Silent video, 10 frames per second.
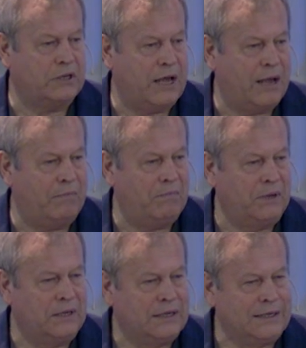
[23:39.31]
time,
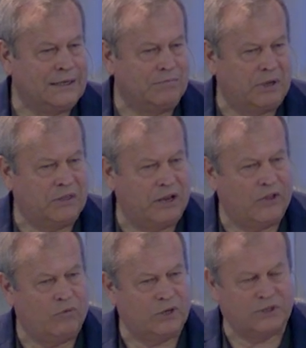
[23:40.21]
but the other
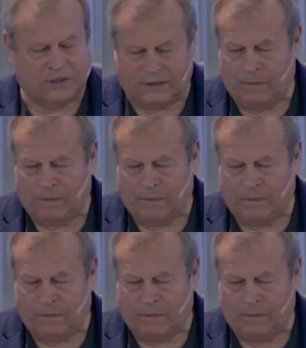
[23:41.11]
ones.